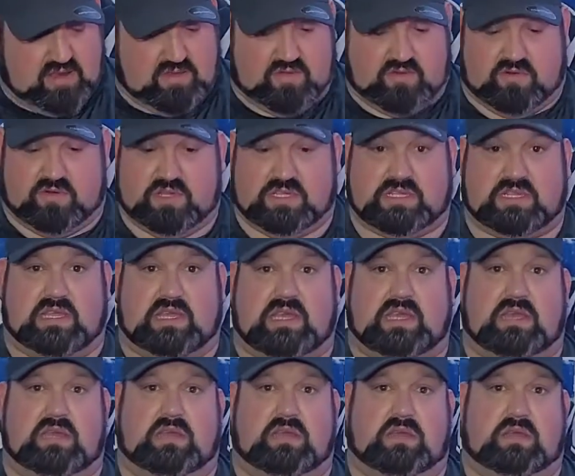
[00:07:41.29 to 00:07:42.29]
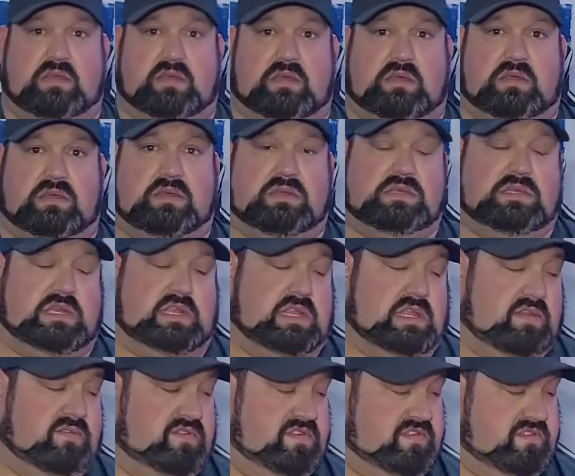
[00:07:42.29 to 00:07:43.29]
of course the
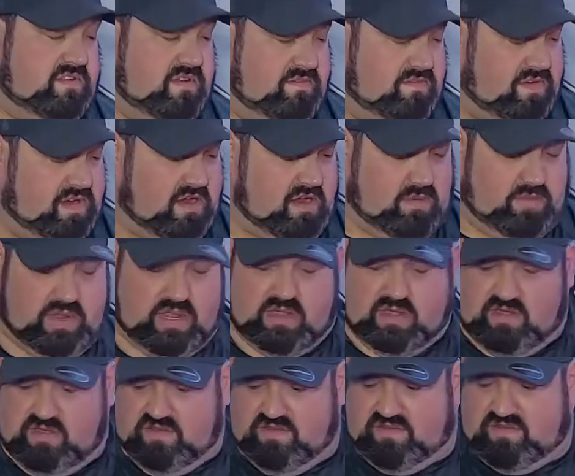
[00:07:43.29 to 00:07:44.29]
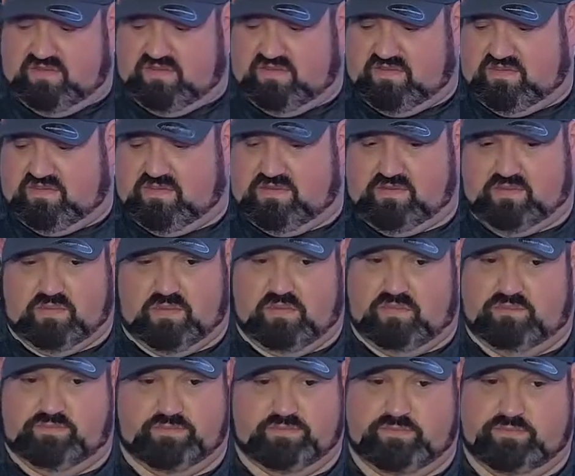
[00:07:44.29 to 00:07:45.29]
CD for software, because
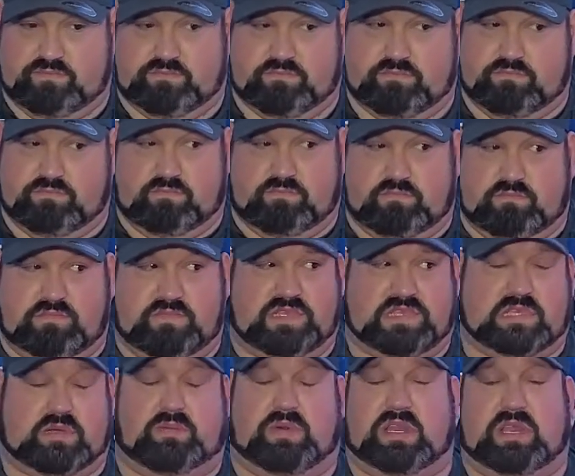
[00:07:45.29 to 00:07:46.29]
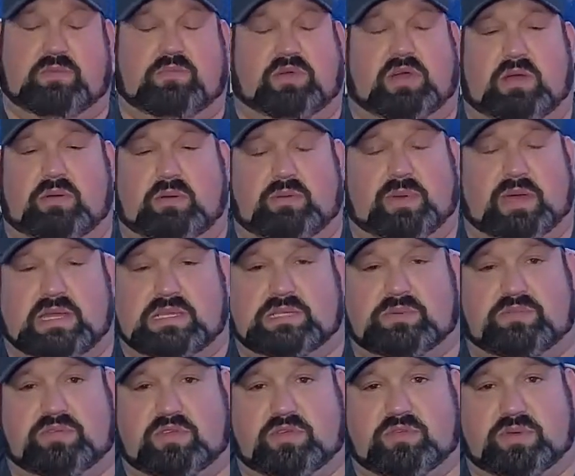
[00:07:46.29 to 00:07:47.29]
somebody probably buys
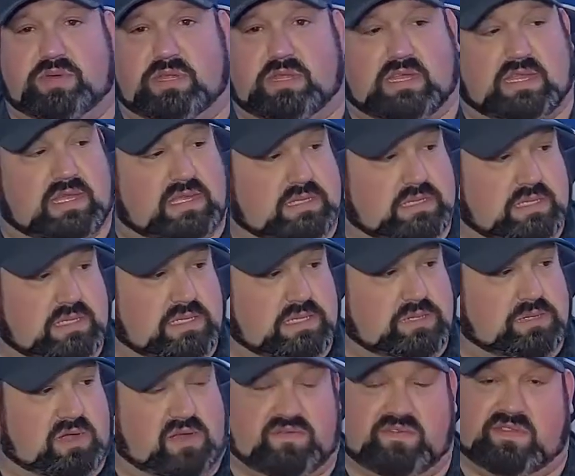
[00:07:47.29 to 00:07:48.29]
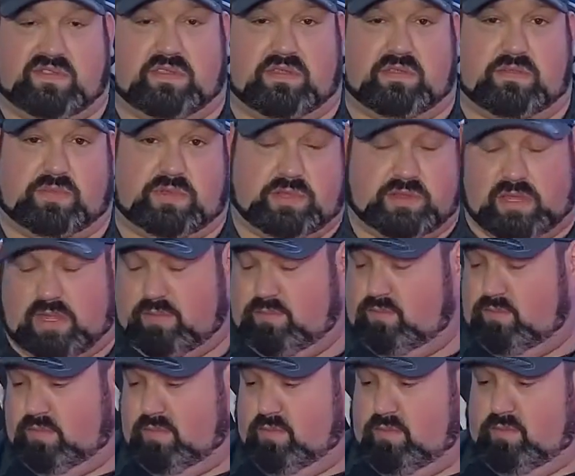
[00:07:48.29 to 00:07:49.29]
a pre-built that has a disk drive still in, but
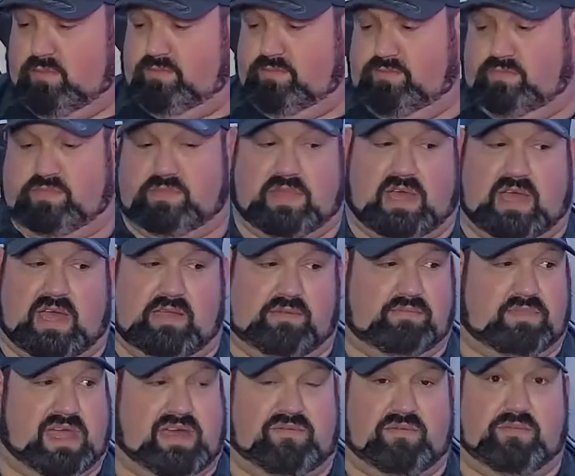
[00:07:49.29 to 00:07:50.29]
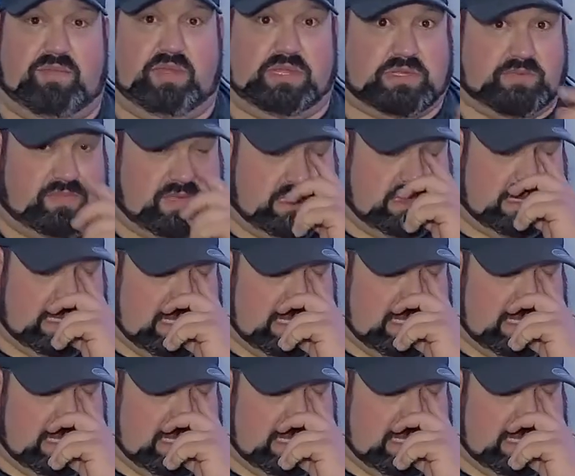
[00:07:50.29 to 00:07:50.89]
I haven't built a PC